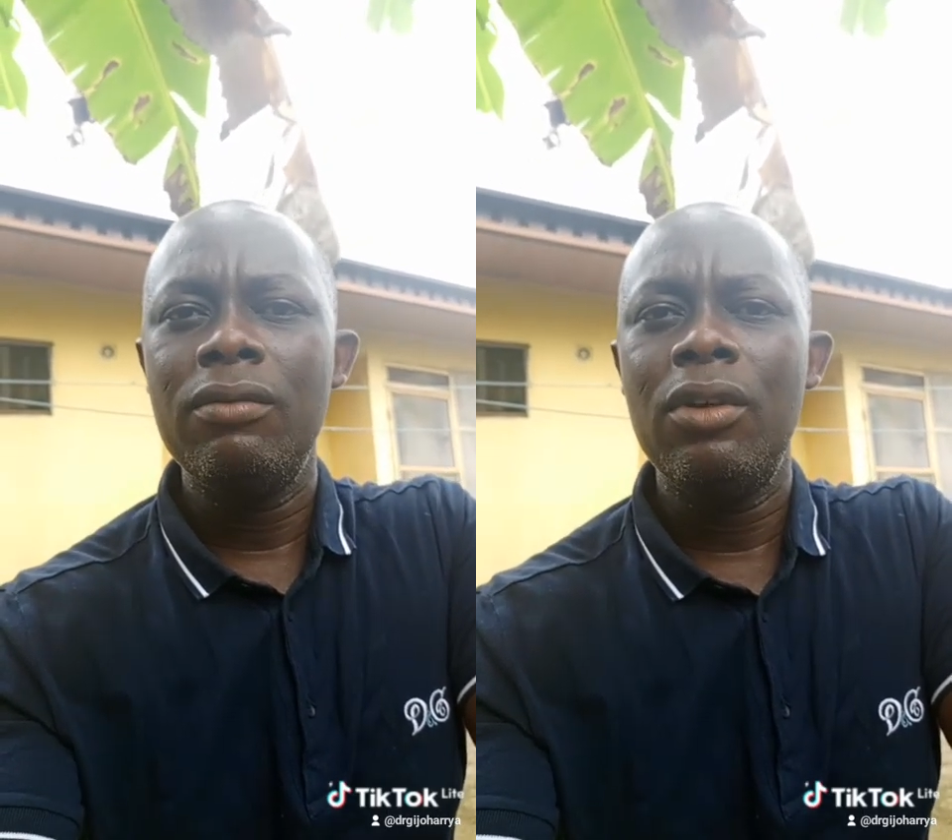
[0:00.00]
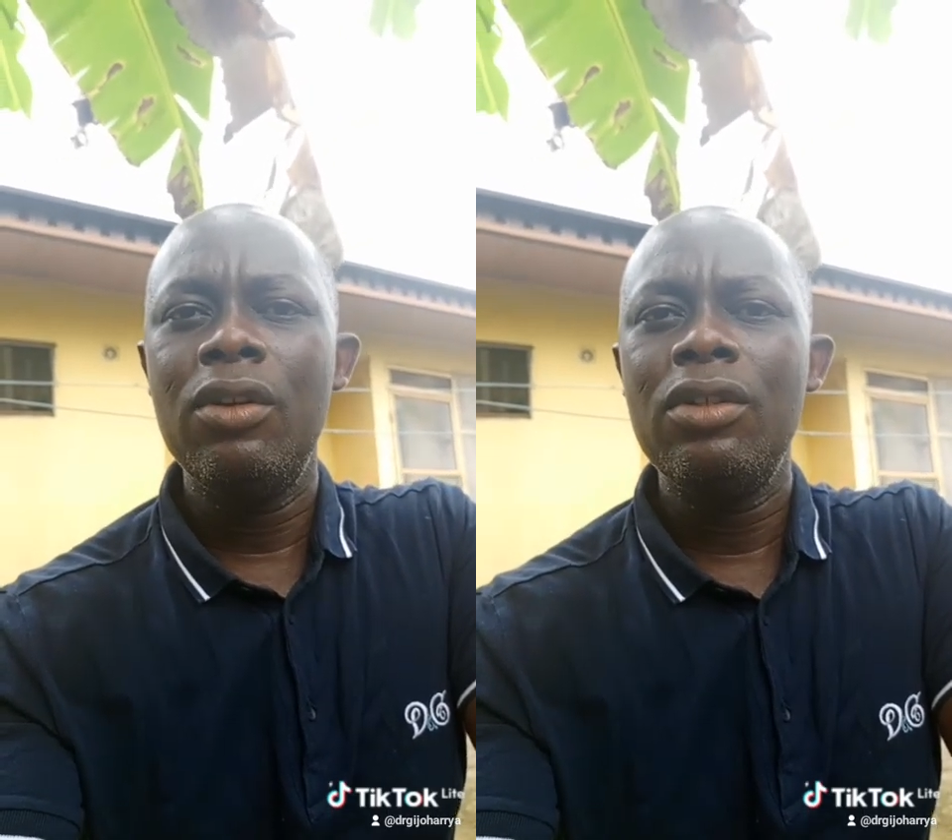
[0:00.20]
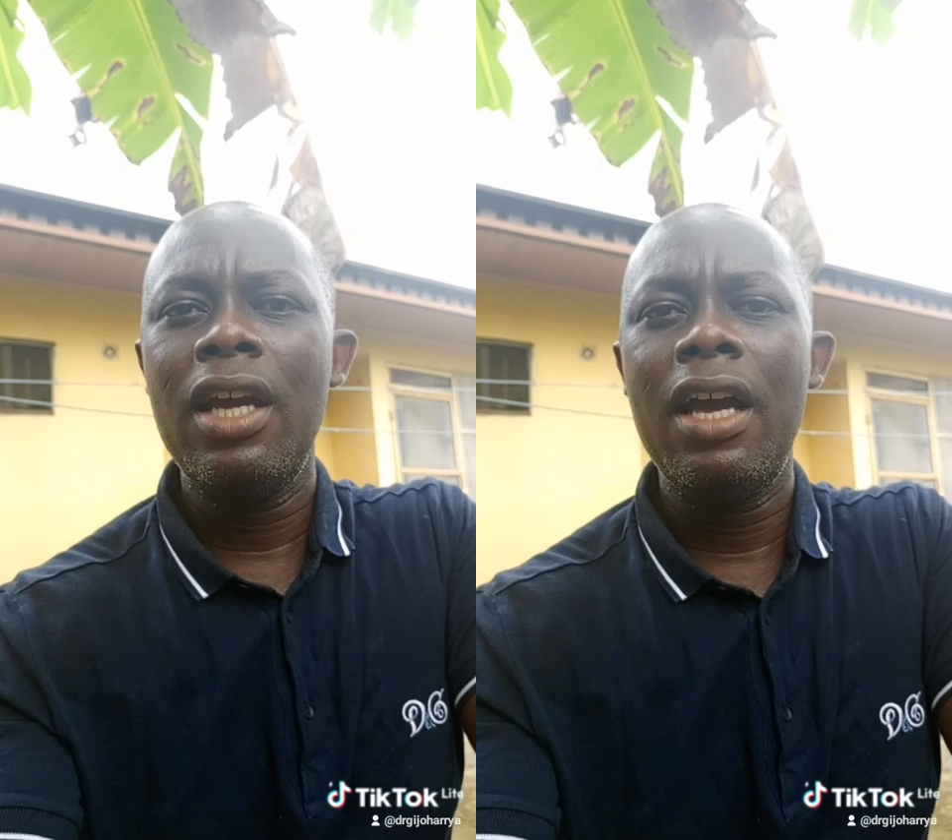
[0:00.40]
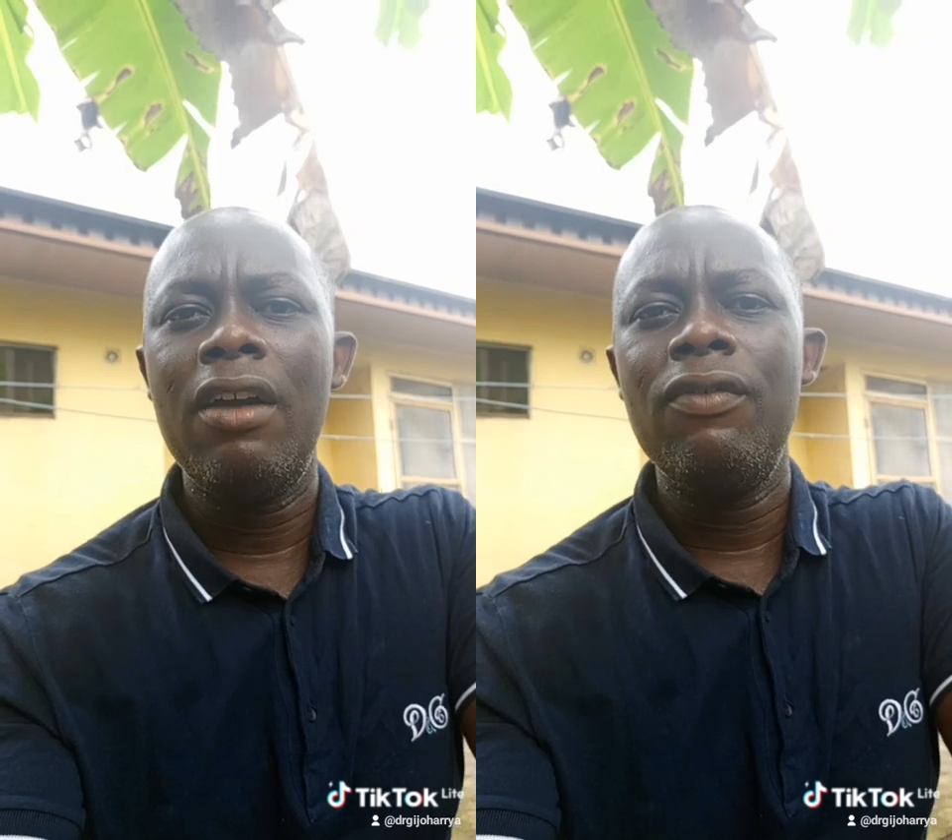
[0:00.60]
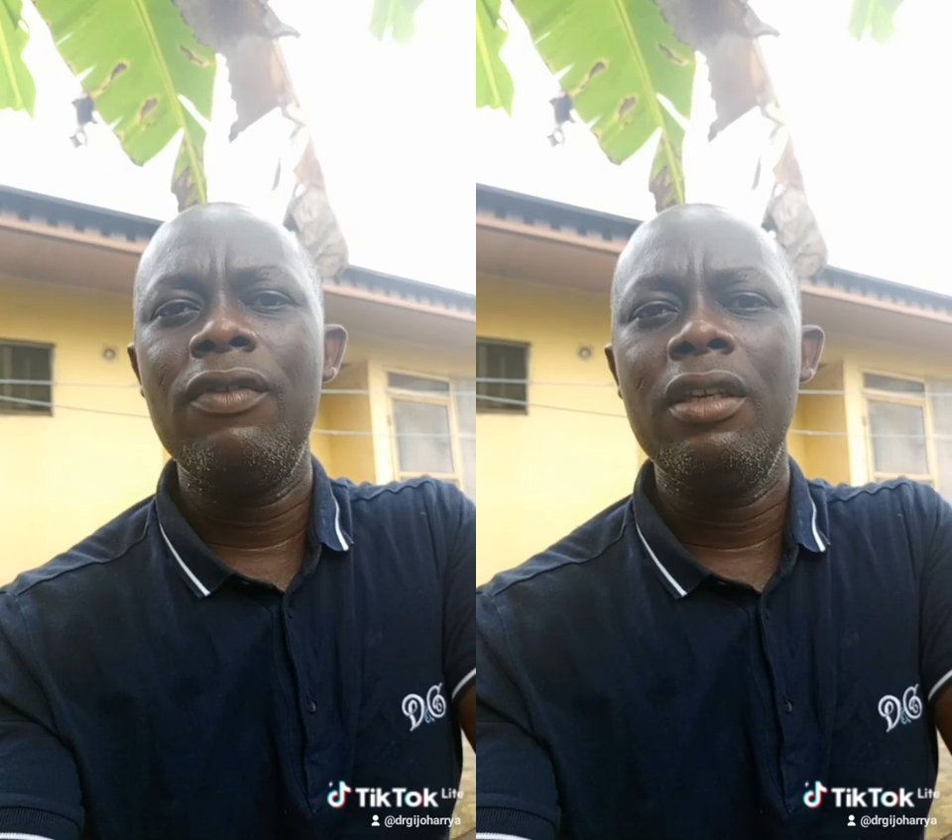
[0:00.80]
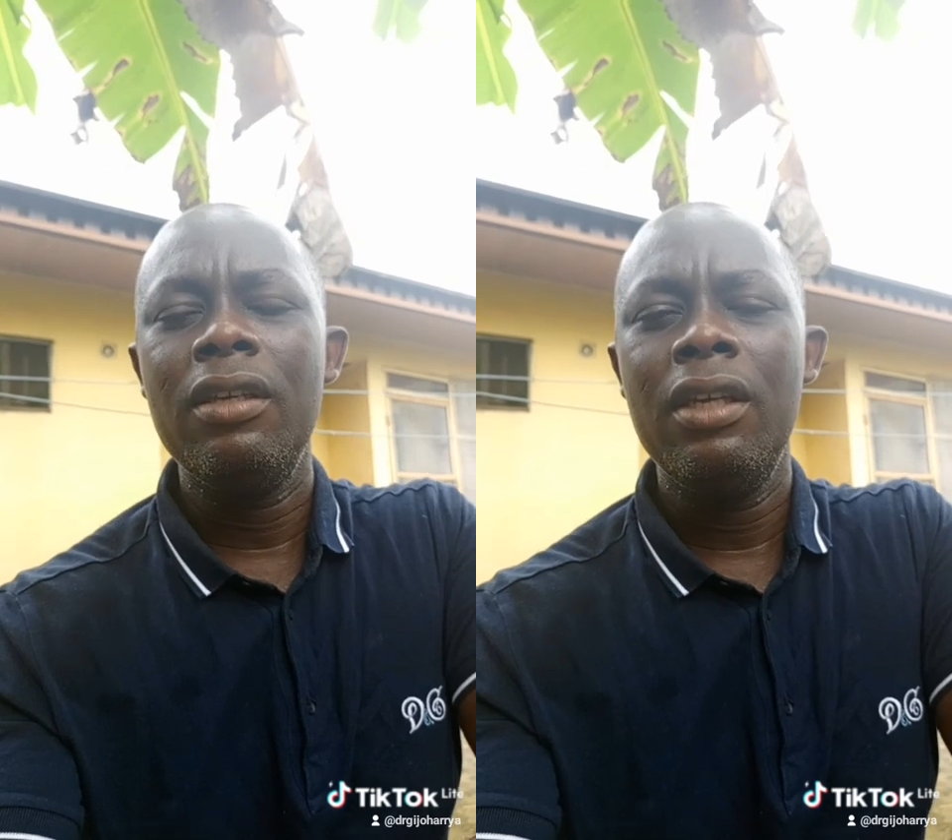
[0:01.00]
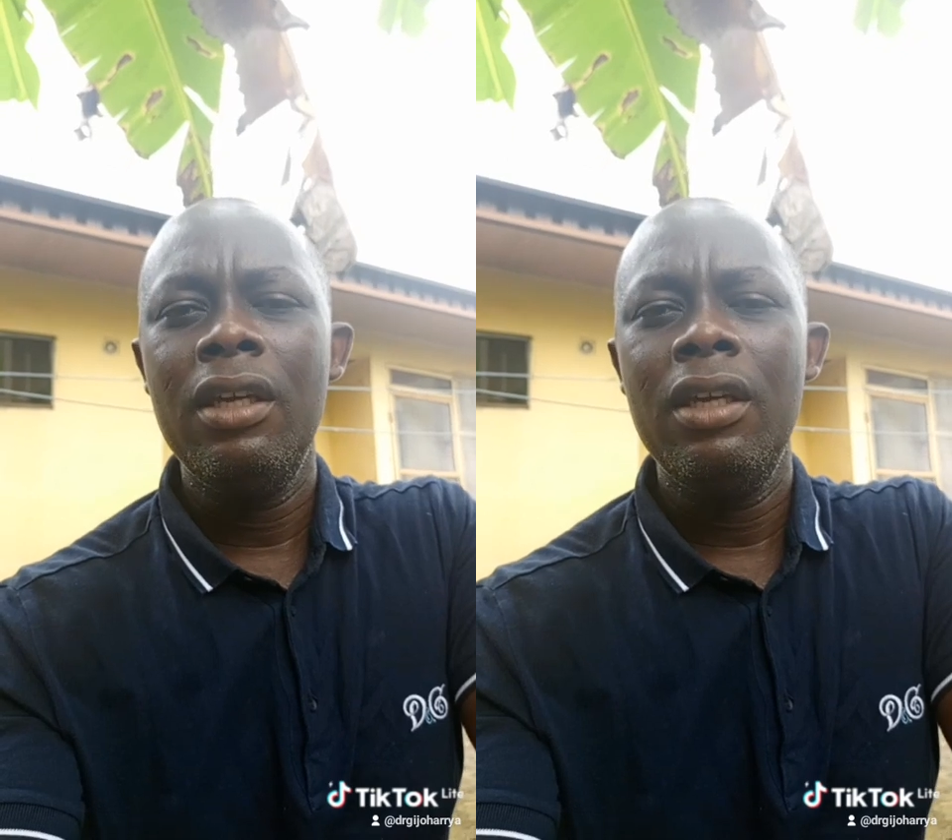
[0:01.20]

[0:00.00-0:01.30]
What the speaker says: We also have the